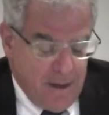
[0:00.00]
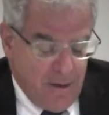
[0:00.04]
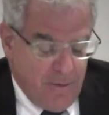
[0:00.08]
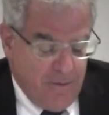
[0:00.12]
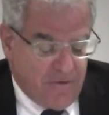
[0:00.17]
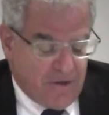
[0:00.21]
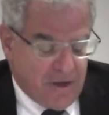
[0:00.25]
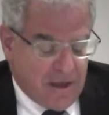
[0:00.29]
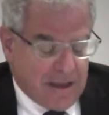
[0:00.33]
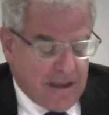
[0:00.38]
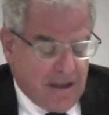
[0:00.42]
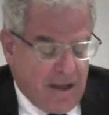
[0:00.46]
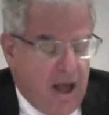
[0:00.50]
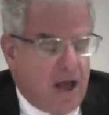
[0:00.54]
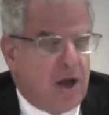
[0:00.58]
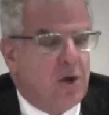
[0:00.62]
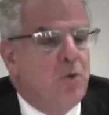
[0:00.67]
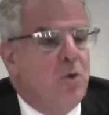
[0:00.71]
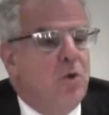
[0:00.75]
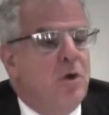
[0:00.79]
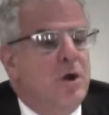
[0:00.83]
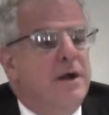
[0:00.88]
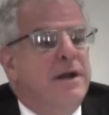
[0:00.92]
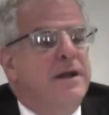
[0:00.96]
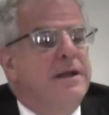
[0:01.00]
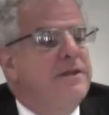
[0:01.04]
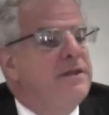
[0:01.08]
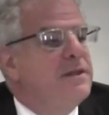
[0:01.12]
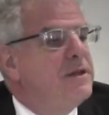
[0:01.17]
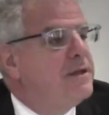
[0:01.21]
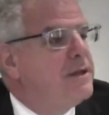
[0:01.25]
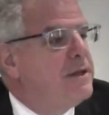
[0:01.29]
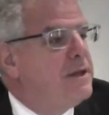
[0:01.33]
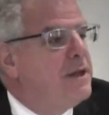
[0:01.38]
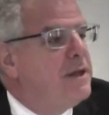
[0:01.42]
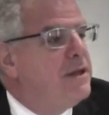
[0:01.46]
We've done a lot of work in
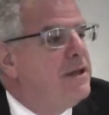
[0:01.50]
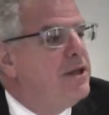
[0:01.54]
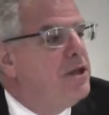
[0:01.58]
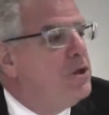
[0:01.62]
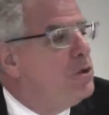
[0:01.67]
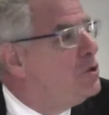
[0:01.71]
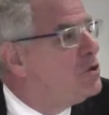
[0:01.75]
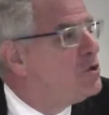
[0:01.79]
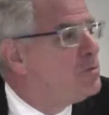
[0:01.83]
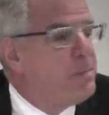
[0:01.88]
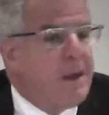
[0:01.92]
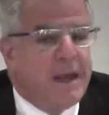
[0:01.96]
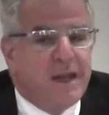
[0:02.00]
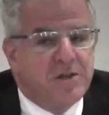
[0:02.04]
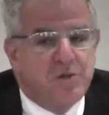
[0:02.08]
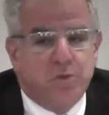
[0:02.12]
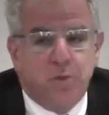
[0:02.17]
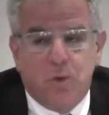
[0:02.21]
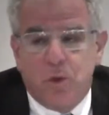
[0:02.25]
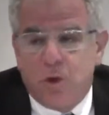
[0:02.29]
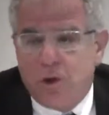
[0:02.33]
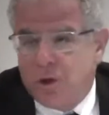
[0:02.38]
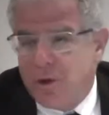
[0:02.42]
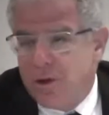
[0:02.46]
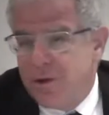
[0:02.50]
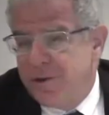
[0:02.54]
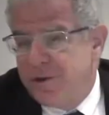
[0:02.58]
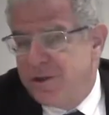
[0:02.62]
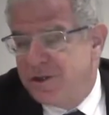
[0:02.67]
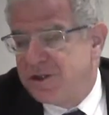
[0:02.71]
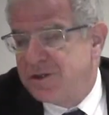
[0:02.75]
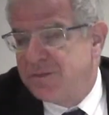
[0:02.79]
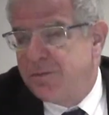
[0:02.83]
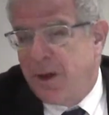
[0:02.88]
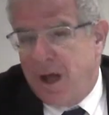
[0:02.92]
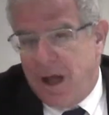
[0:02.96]
the new space world,
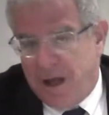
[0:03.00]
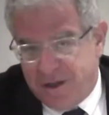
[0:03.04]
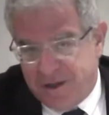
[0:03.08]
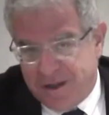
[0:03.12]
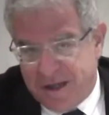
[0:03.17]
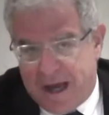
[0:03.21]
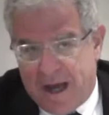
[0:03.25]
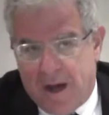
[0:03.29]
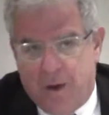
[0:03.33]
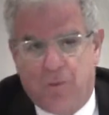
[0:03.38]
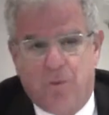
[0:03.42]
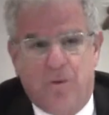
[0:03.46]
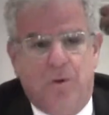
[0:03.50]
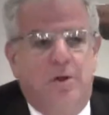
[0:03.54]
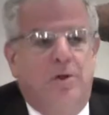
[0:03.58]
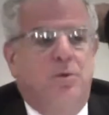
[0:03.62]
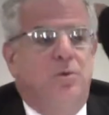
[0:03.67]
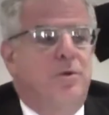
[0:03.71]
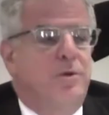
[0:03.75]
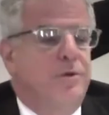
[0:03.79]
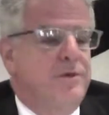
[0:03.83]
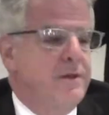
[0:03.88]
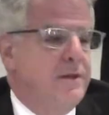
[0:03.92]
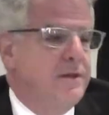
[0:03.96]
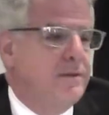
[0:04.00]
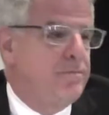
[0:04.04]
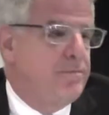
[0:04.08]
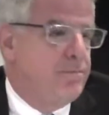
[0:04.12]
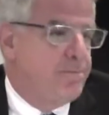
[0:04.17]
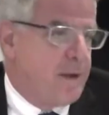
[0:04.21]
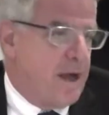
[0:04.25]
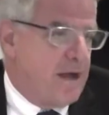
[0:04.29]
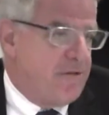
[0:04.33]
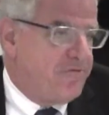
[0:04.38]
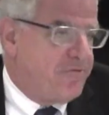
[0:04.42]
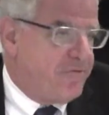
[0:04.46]
the small sat world. We're
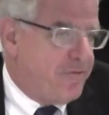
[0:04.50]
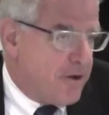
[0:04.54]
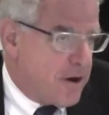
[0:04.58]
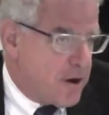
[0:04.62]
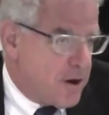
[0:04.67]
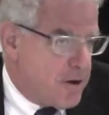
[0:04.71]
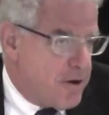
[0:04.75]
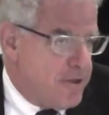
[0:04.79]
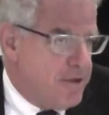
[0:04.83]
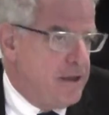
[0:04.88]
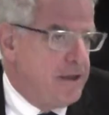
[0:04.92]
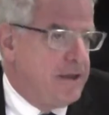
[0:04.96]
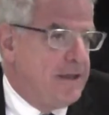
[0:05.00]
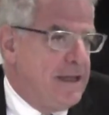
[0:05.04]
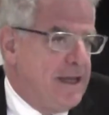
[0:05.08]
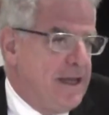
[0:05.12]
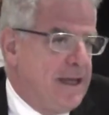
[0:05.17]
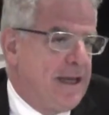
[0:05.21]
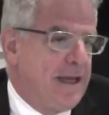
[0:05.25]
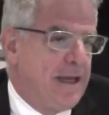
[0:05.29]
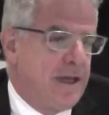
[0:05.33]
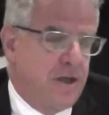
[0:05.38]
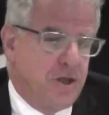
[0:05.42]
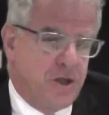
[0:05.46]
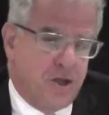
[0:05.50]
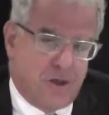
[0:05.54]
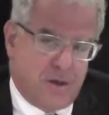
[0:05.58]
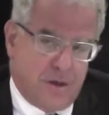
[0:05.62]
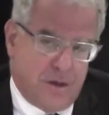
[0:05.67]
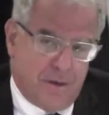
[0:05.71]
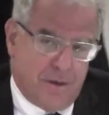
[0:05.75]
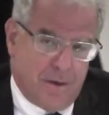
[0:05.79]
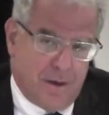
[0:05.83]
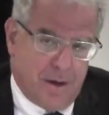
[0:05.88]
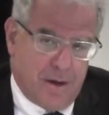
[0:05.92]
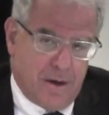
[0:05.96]
by far the leading
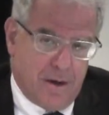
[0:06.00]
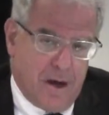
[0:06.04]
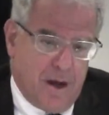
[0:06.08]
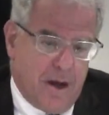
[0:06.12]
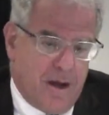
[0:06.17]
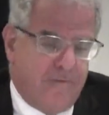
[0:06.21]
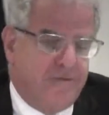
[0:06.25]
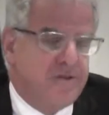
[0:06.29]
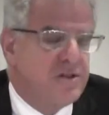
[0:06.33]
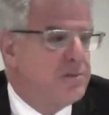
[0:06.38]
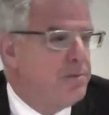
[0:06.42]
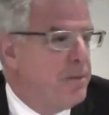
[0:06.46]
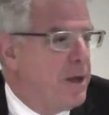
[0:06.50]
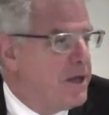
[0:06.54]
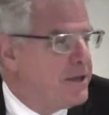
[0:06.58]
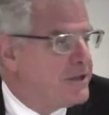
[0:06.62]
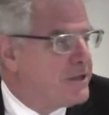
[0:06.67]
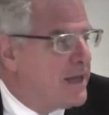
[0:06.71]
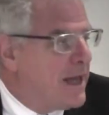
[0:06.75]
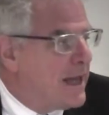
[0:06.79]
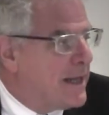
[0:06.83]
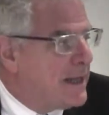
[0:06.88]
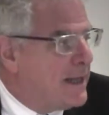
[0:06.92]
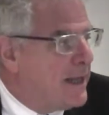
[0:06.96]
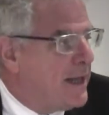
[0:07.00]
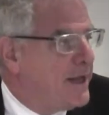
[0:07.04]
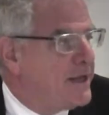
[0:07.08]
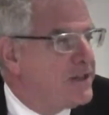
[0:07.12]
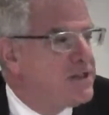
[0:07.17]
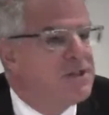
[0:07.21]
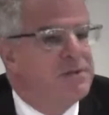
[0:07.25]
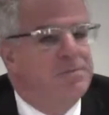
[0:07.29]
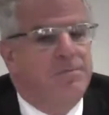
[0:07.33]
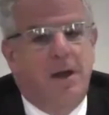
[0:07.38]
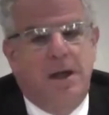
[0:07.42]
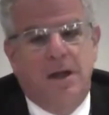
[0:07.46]
insurer of small
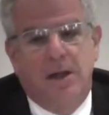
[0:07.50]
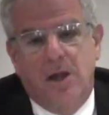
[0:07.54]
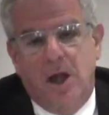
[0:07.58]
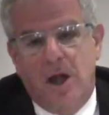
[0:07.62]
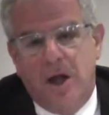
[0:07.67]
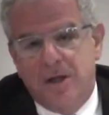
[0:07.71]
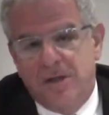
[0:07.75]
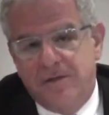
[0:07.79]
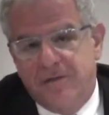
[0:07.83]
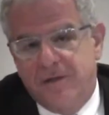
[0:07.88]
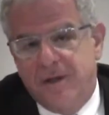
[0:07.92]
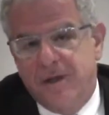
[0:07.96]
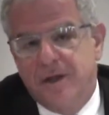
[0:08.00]
satellites, small launch